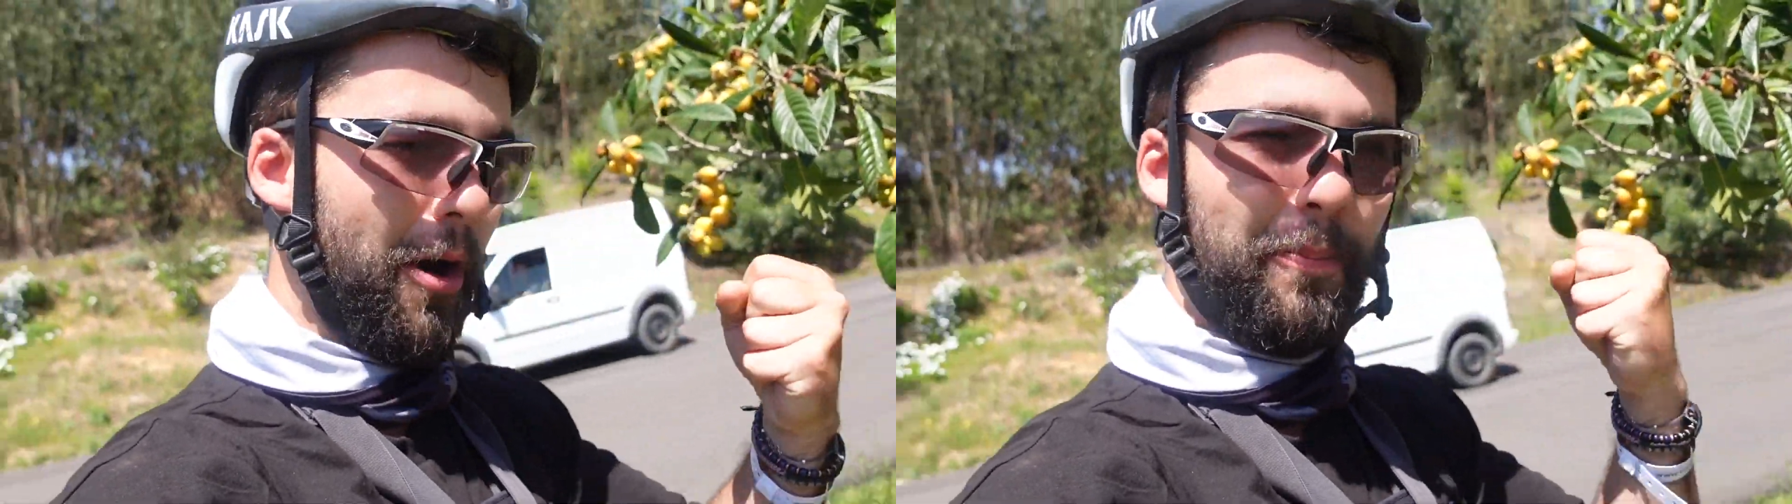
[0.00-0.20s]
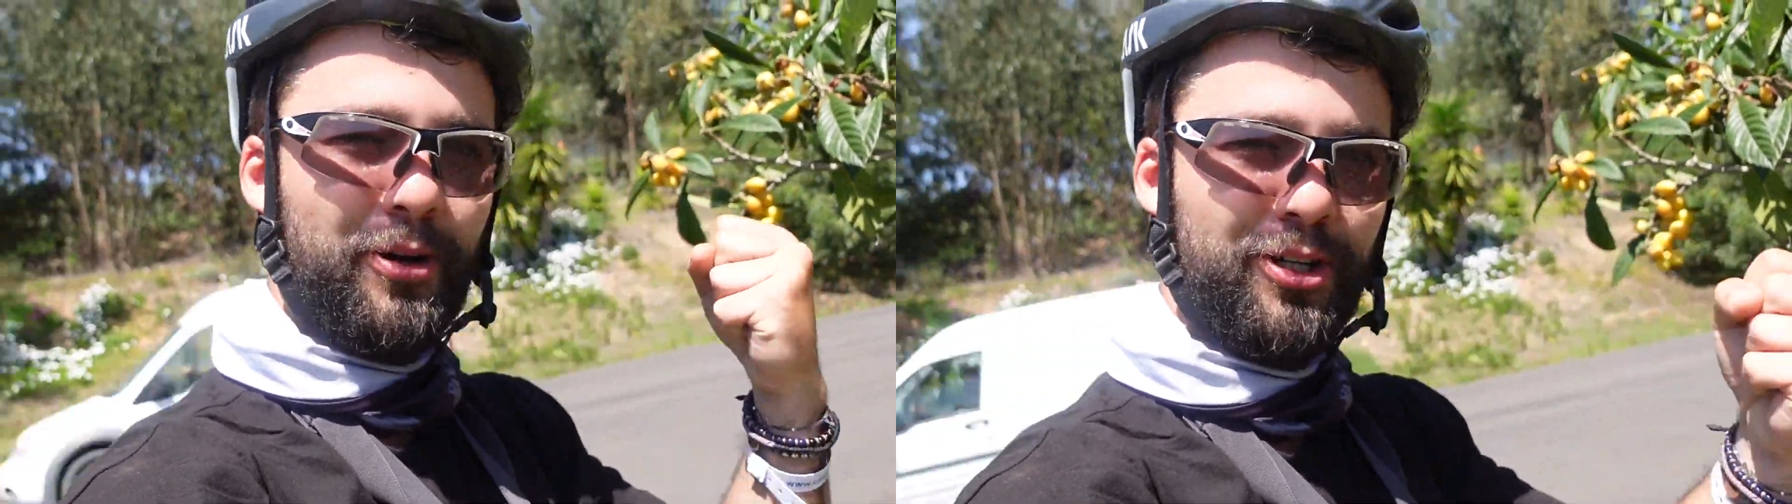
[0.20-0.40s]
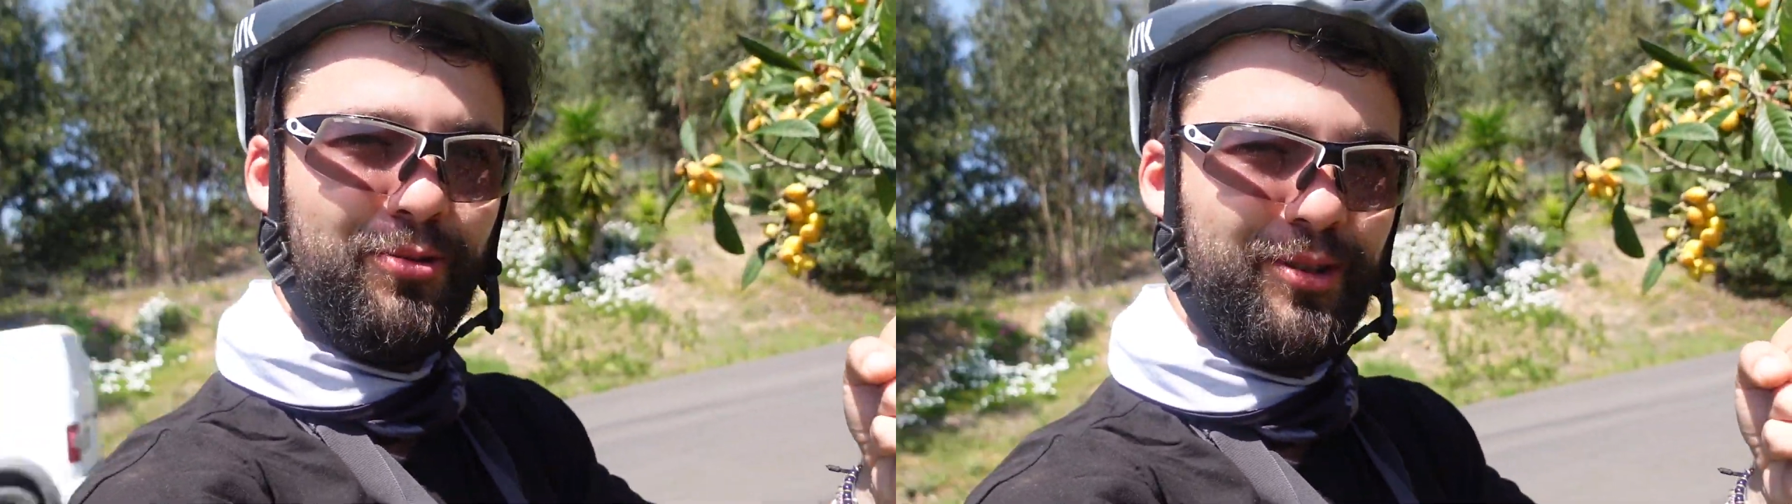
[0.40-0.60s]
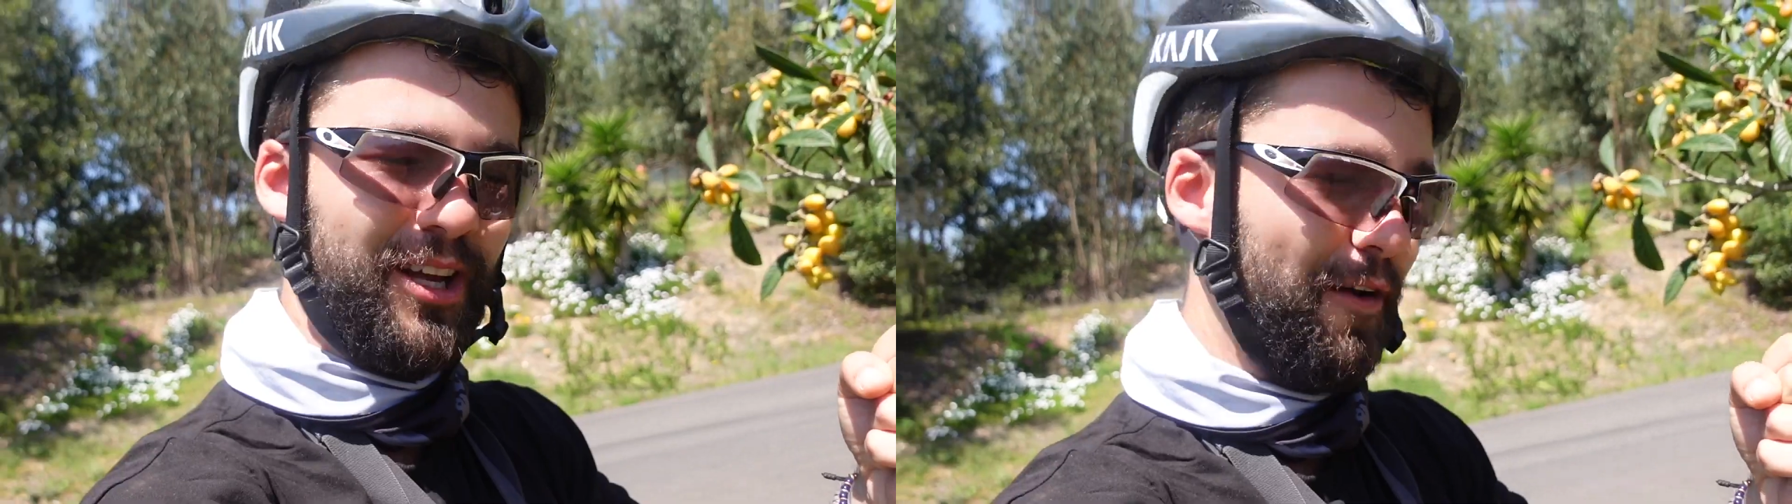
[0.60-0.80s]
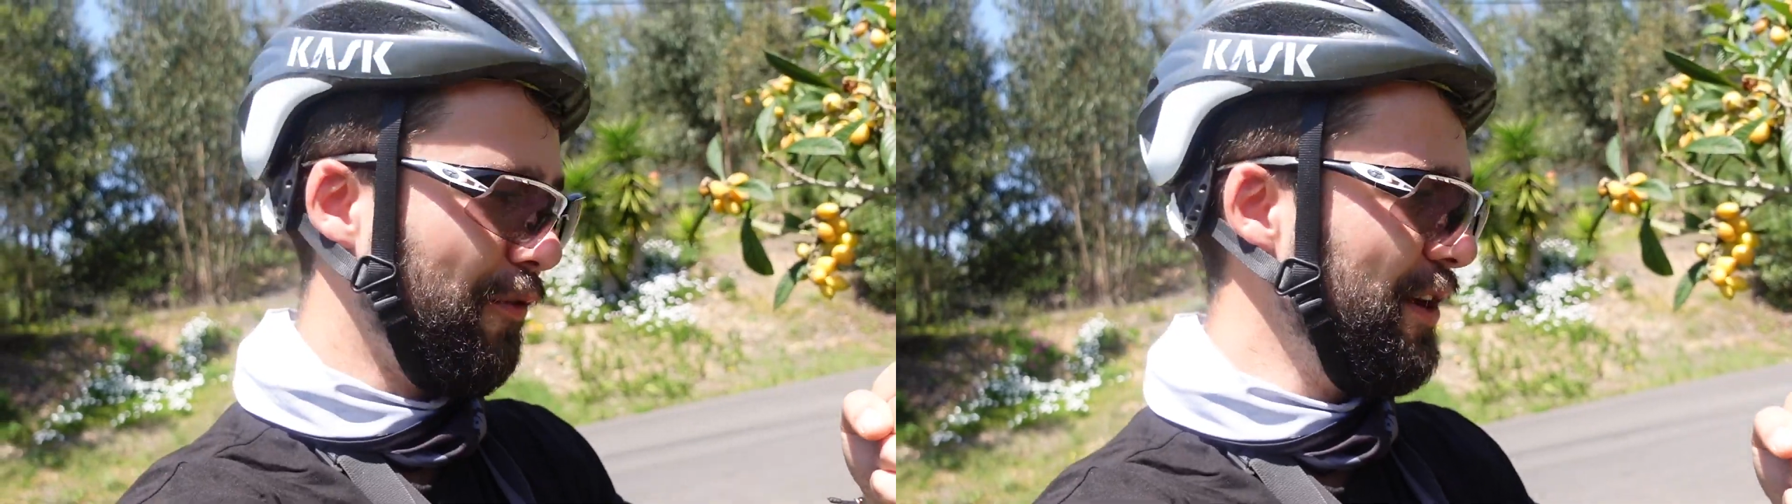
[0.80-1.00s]
our push through
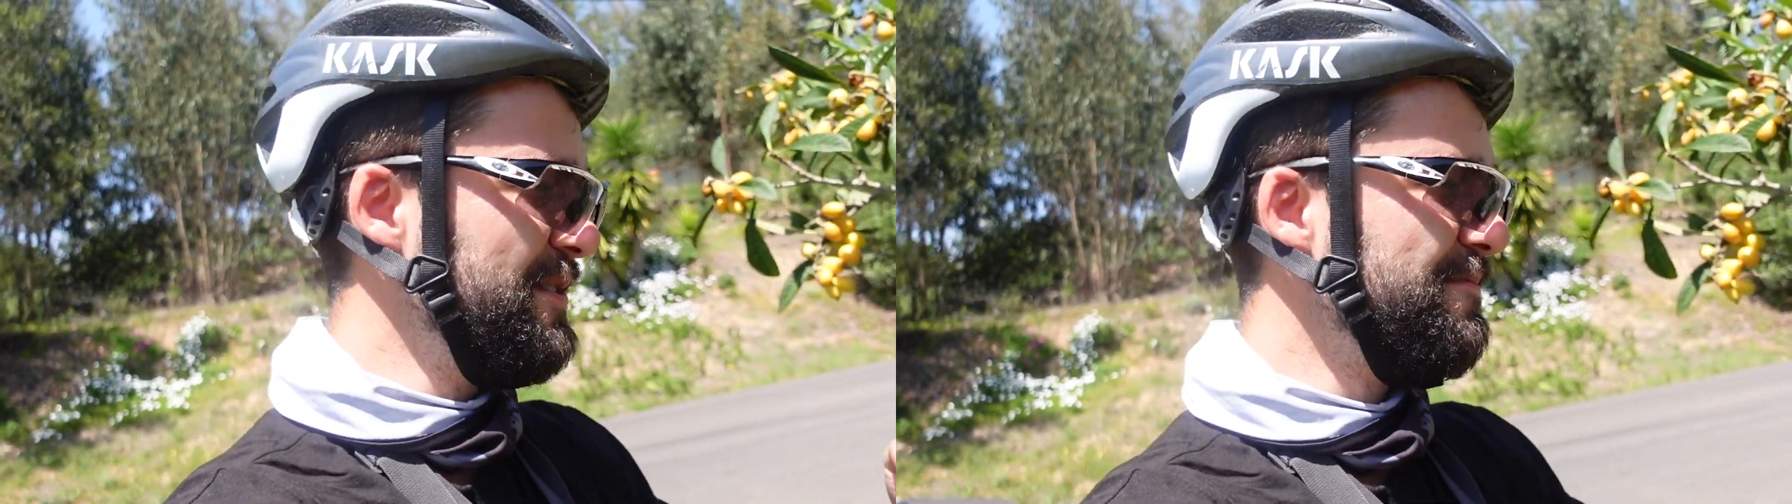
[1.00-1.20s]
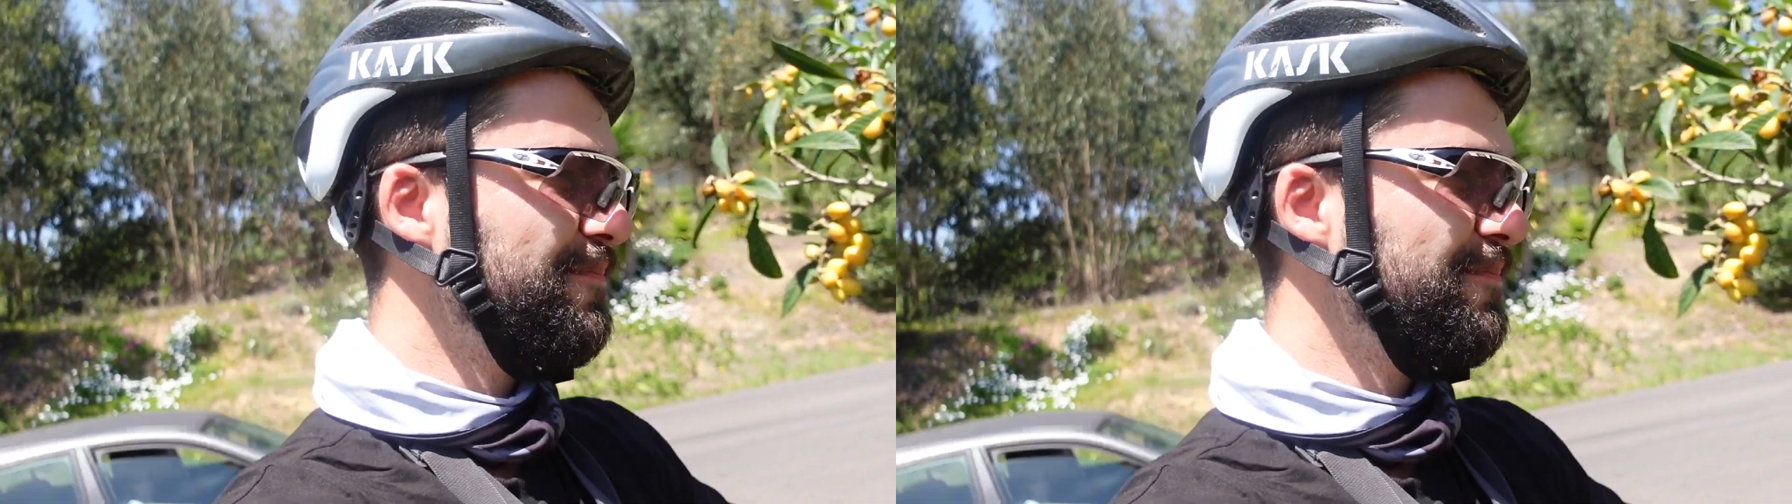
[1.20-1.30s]
suffering